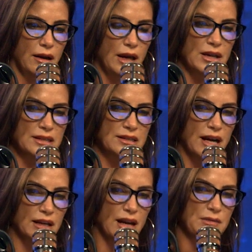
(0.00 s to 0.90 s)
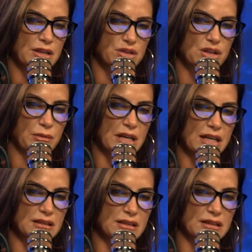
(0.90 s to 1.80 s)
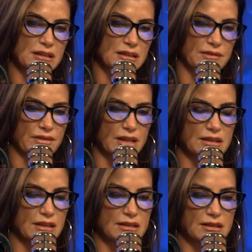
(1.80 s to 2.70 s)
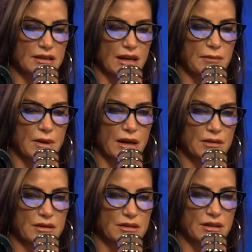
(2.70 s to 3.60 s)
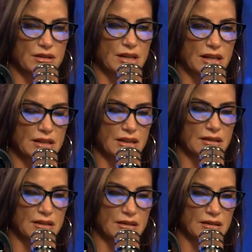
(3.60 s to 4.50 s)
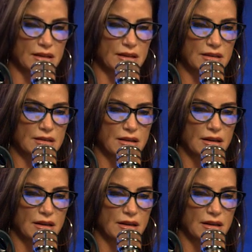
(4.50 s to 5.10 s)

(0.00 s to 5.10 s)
And that's not. I mean, there's so many instances of this. It's I mean, uh, there's there's tons of instances of this.